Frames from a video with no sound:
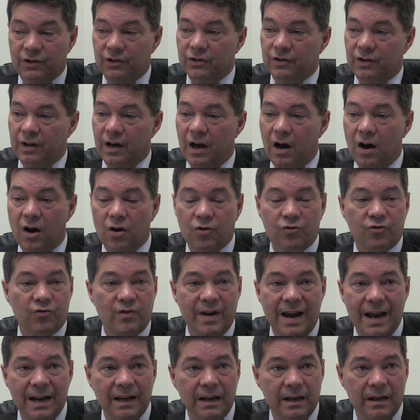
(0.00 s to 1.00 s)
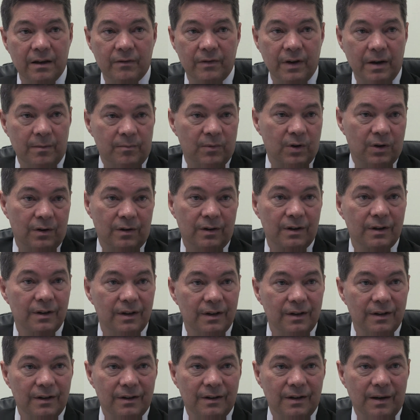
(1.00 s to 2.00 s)
just the harsh reality of it. I'm
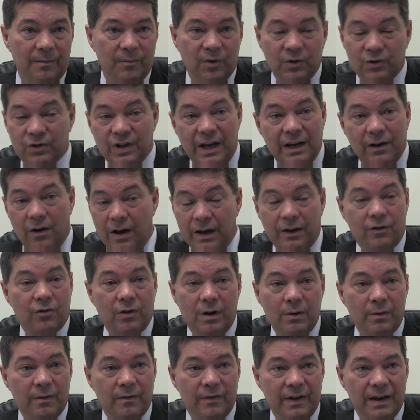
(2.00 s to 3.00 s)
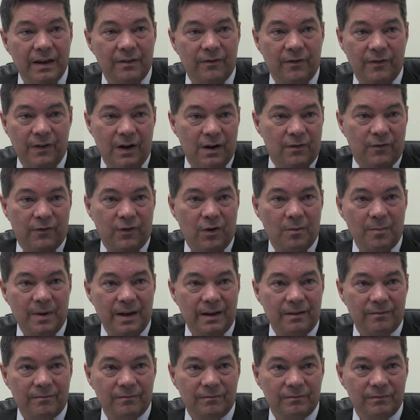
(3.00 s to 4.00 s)
not saying I agree with it, far from
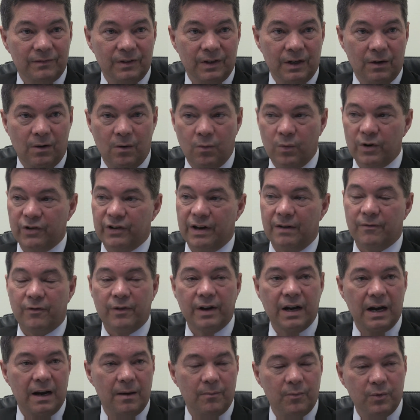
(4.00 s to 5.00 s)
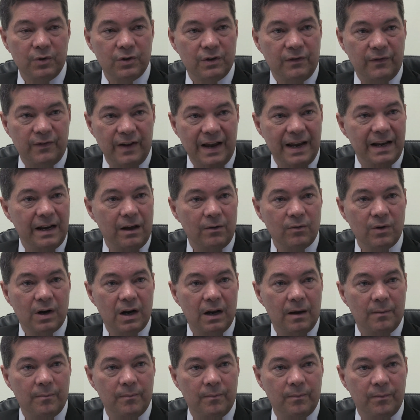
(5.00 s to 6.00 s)
it. You know, I wish every club was a fan-owned
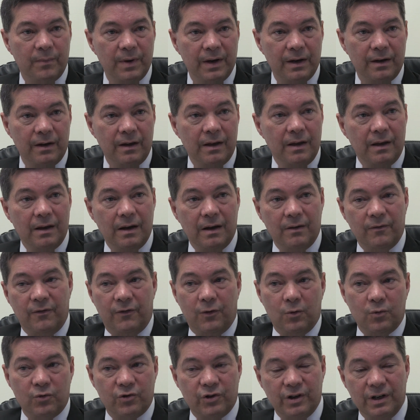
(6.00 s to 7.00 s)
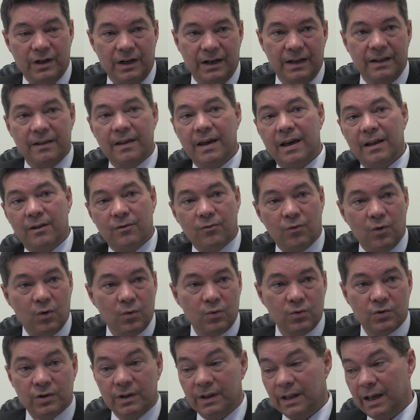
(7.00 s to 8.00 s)
club, but unfortunately they're the
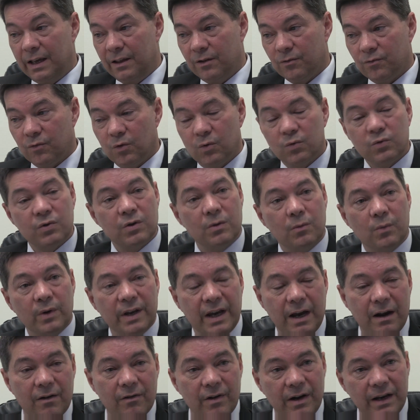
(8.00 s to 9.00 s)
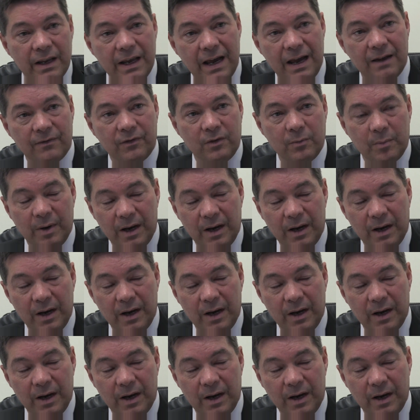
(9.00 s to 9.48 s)
rules, and they're the rules that we currently have to